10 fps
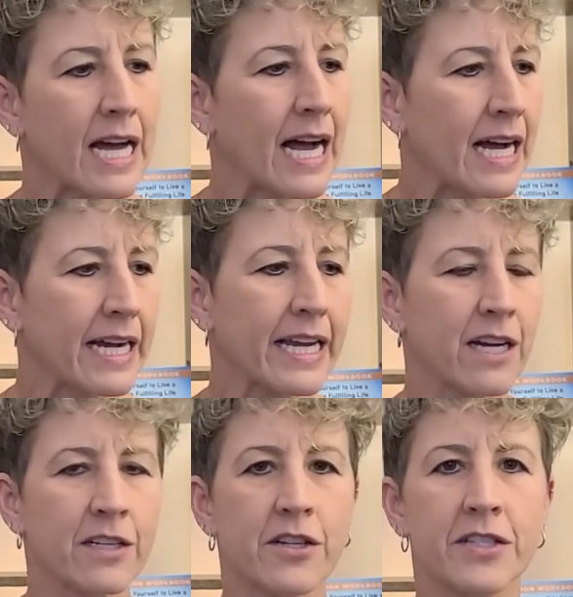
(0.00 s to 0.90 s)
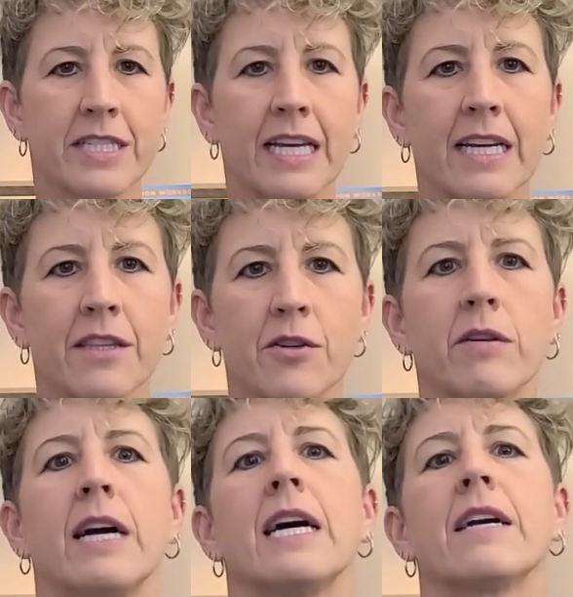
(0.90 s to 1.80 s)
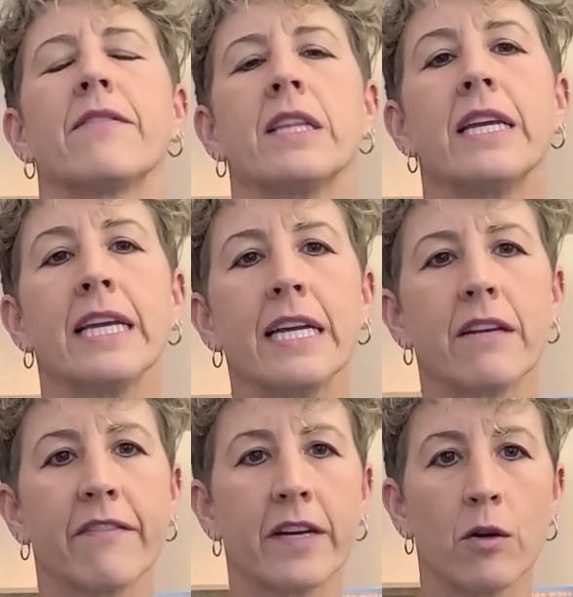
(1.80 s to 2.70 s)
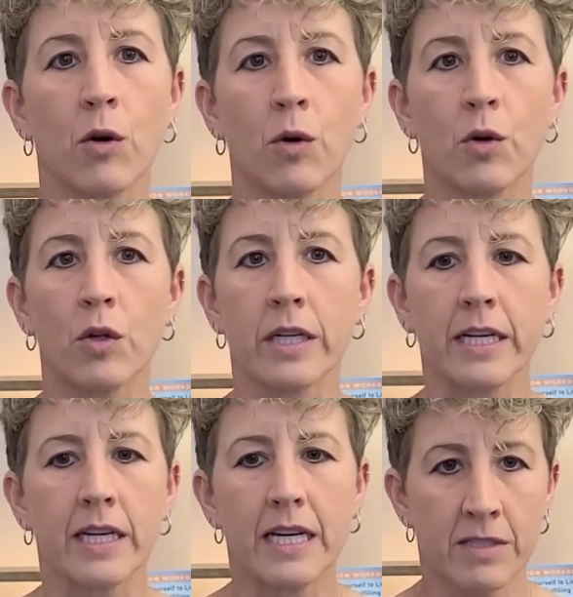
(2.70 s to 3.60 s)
I understand the drive and the need to feel whole and